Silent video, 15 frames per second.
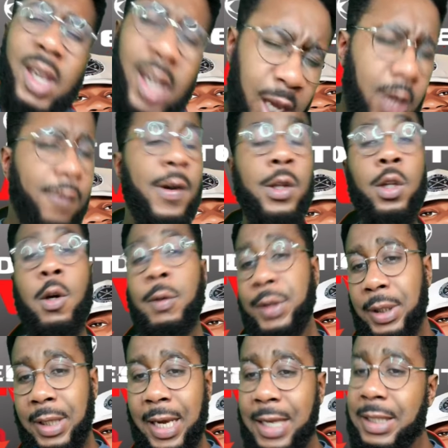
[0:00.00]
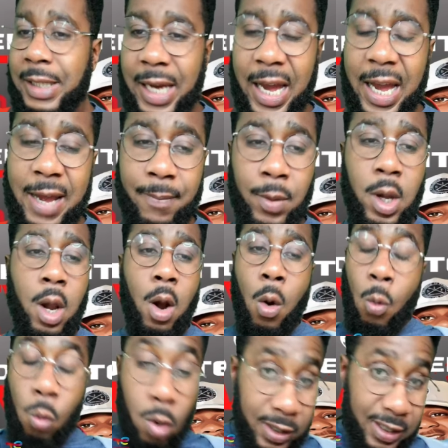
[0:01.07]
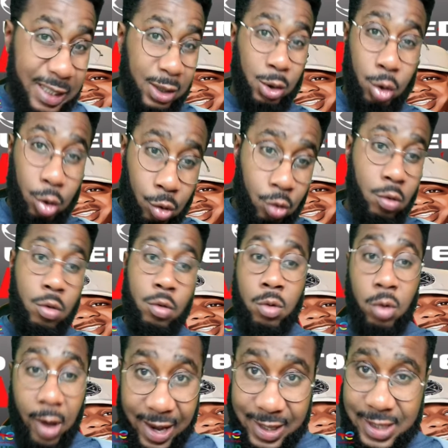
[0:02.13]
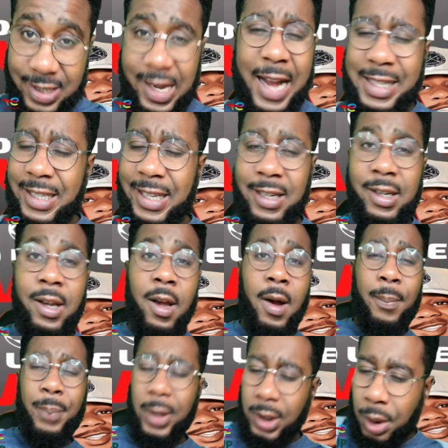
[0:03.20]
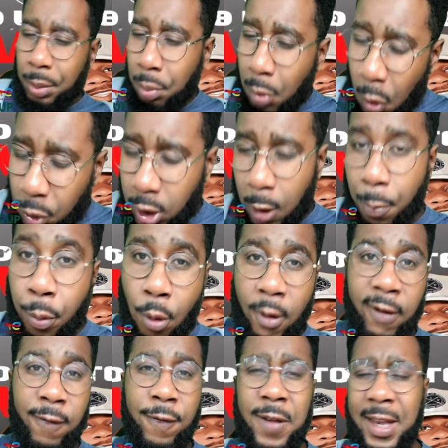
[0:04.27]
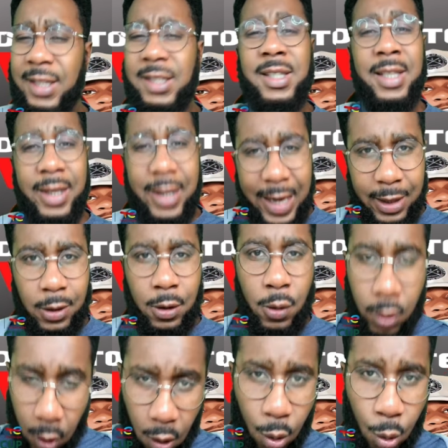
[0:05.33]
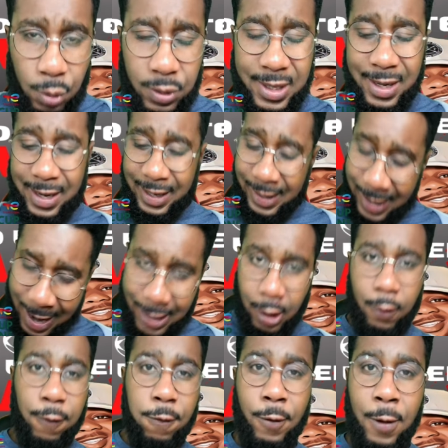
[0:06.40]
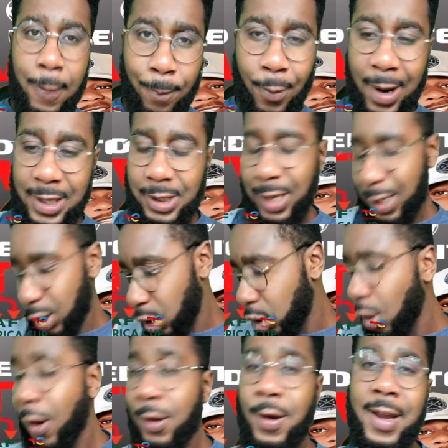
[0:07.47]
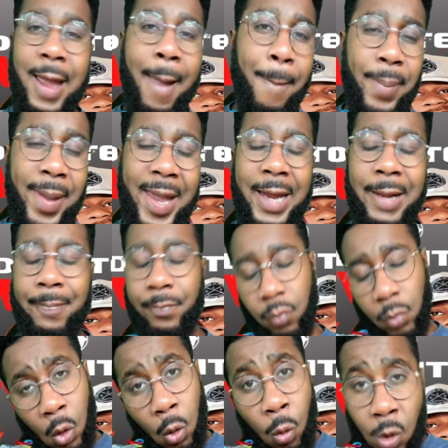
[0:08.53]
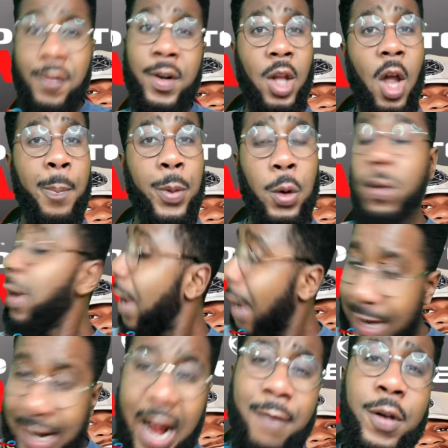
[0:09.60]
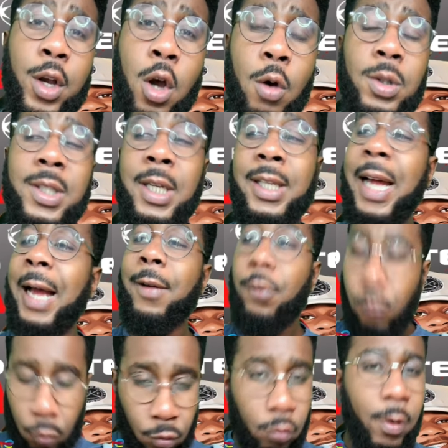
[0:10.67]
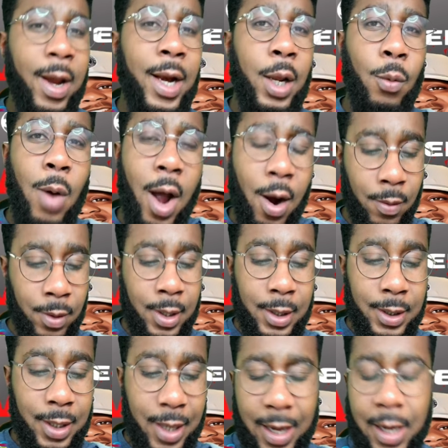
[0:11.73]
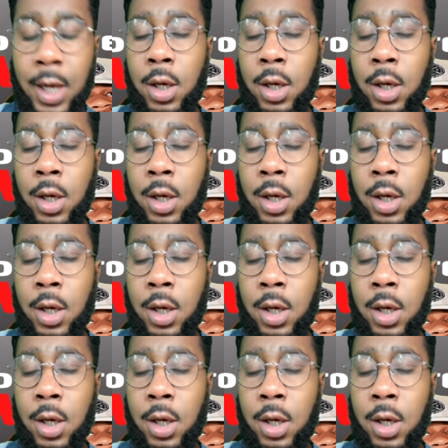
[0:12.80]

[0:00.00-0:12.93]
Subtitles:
Even though today's game wasn't too exciting, but the most important thing is to get the goals, get the 3 points, and start your campaign with a W. And Ivory Coast did that really well today.